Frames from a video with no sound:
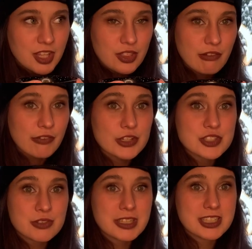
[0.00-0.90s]
the first
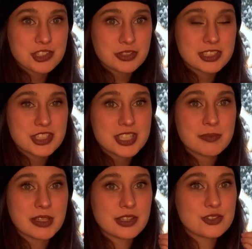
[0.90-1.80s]
three in a trilogy
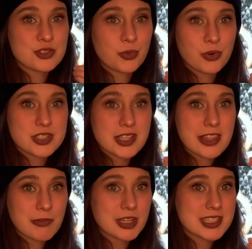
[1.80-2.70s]
because Tor said they
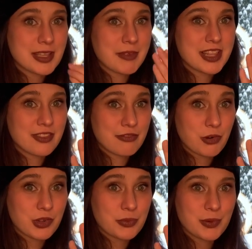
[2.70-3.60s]
were gonna send me the
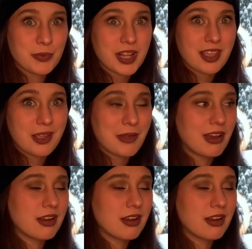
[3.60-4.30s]
fourth one when it came out,